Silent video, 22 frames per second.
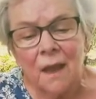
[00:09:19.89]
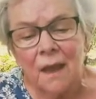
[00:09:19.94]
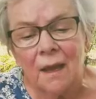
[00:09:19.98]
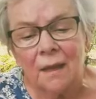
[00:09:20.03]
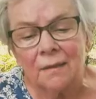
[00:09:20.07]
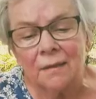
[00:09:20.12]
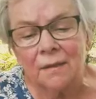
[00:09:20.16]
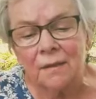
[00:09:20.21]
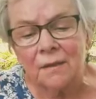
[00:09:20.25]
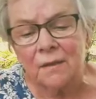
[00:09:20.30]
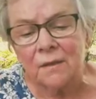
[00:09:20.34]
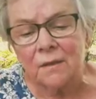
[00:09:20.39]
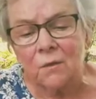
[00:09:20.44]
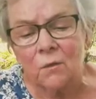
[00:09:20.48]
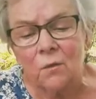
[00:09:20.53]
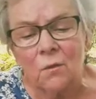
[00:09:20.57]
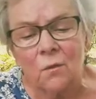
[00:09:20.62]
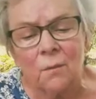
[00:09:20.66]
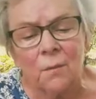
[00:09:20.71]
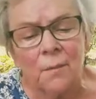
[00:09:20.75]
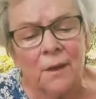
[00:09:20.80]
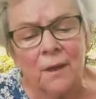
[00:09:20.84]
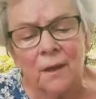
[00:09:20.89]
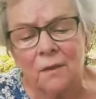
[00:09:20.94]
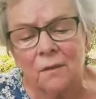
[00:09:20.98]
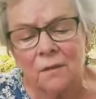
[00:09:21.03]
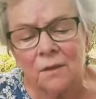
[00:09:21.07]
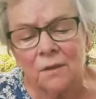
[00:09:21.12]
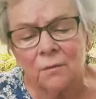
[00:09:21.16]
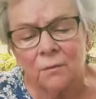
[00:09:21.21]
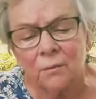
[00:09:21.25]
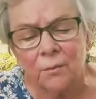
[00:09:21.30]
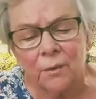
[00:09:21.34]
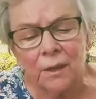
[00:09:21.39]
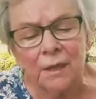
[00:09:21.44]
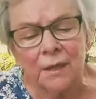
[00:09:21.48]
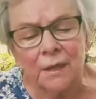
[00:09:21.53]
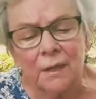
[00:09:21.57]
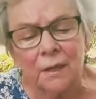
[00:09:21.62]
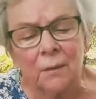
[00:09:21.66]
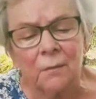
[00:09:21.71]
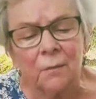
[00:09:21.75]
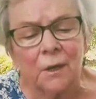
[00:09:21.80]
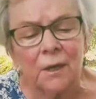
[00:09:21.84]
At the school bells
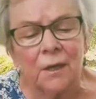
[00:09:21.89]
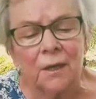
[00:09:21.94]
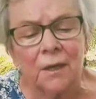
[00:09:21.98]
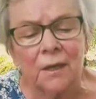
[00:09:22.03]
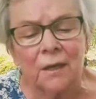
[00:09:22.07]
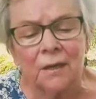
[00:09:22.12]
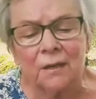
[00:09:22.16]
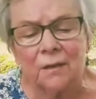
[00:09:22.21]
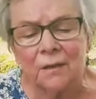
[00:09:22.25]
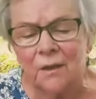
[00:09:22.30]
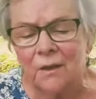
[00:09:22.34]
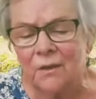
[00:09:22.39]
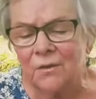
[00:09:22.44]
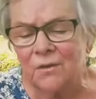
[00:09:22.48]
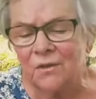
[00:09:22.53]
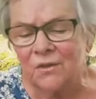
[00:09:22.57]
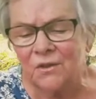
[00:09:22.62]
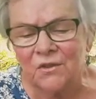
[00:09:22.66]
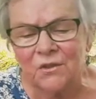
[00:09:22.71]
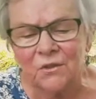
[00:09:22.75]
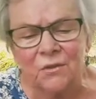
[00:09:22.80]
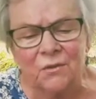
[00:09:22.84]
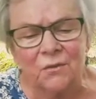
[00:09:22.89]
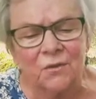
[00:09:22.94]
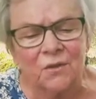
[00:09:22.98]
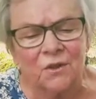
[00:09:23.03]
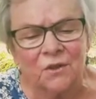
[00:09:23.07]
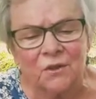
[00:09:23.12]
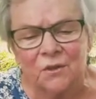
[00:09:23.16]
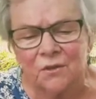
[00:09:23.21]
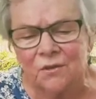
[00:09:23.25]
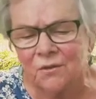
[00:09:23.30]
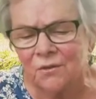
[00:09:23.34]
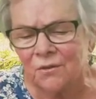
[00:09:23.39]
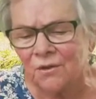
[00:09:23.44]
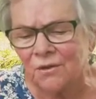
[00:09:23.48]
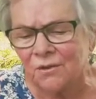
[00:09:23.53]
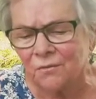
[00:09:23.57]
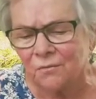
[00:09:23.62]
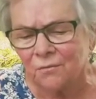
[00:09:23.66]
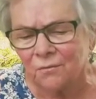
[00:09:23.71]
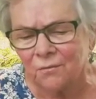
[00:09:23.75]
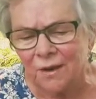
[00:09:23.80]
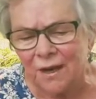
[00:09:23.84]
ringety ring, those two
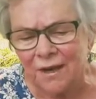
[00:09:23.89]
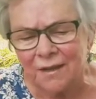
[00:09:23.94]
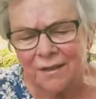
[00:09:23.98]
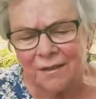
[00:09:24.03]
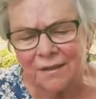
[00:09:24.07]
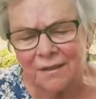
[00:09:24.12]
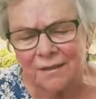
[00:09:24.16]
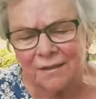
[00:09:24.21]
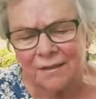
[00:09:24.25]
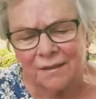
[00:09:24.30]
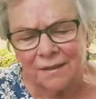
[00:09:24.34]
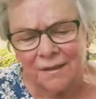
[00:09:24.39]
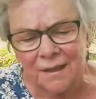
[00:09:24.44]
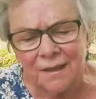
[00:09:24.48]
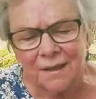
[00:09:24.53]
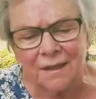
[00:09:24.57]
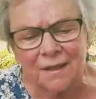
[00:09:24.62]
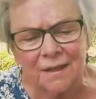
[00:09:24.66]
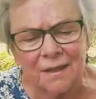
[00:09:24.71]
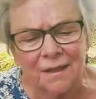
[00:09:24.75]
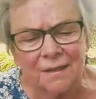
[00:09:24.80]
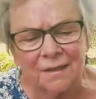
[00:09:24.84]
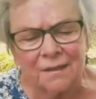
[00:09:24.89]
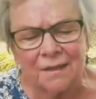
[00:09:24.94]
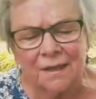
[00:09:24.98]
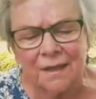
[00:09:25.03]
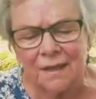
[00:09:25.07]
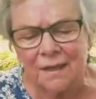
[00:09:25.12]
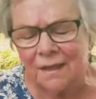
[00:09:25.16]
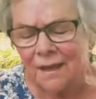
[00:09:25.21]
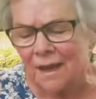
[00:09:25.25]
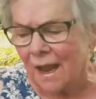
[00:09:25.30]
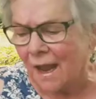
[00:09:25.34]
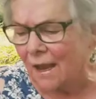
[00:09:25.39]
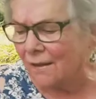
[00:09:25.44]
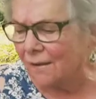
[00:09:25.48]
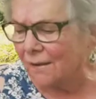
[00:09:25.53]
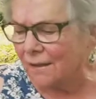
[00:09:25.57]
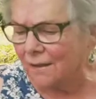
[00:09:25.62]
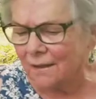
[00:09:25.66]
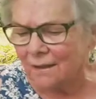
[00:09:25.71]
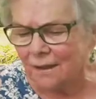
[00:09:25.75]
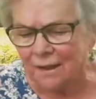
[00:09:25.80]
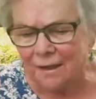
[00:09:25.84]
girls race zingety zing
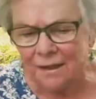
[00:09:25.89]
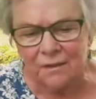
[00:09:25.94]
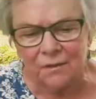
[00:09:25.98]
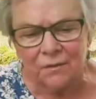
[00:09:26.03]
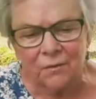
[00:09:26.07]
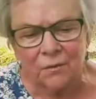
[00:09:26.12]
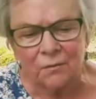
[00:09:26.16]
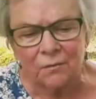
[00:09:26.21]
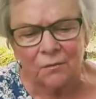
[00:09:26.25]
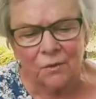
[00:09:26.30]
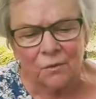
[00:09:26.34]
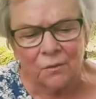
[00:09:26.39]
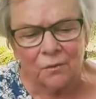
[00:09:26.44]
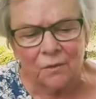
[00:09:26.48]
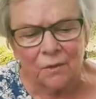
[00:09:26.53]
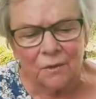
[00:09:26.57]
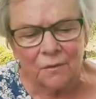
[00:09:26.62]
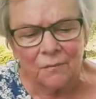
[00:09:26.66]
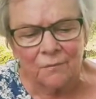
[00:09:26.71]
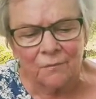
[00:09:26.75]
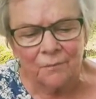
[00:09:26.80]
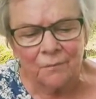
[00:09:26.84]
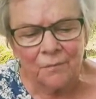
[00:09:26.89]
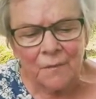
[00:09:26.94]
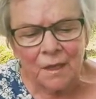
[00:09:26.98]
out the classroom door.